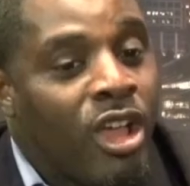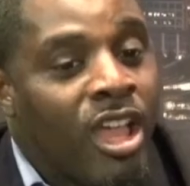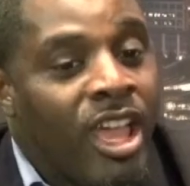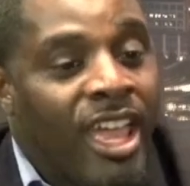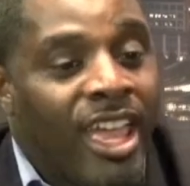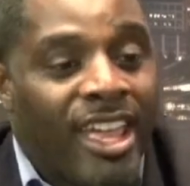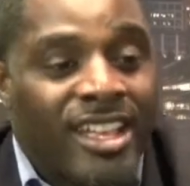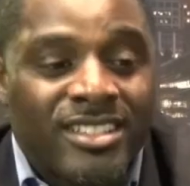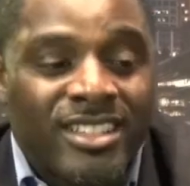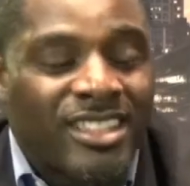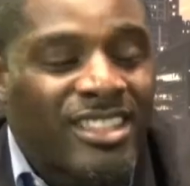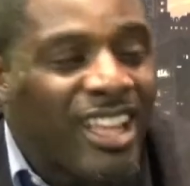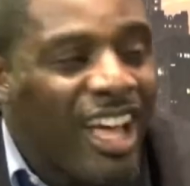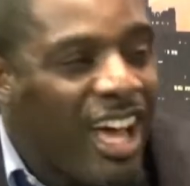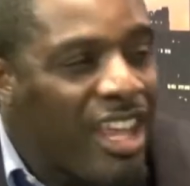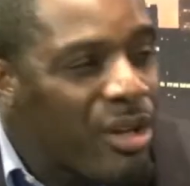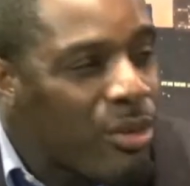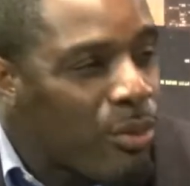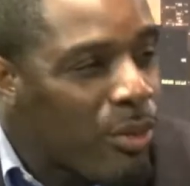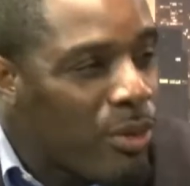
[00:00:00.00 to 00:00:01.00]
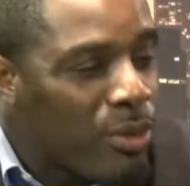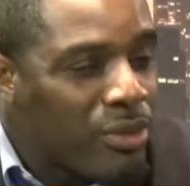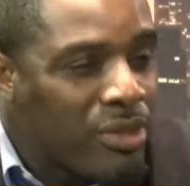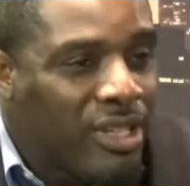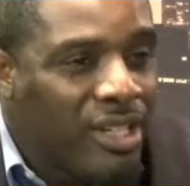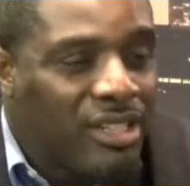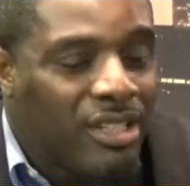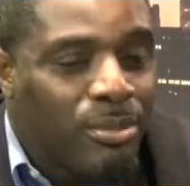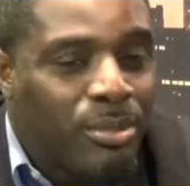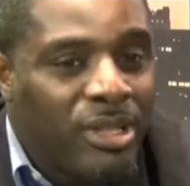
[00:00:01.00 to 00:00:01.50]
there's a lot of work
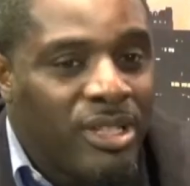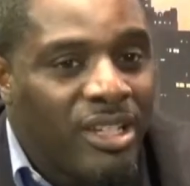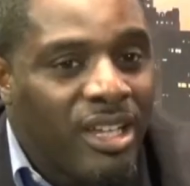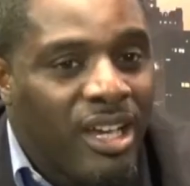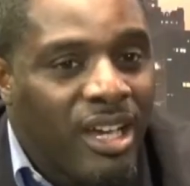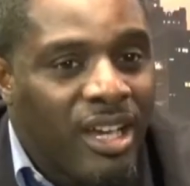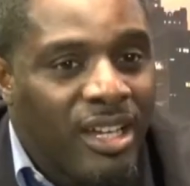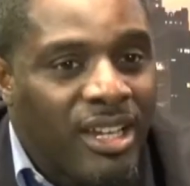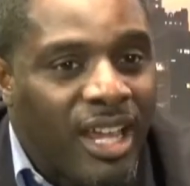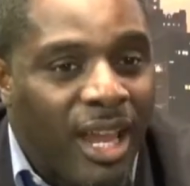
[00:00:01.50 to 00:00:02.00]
need to be done.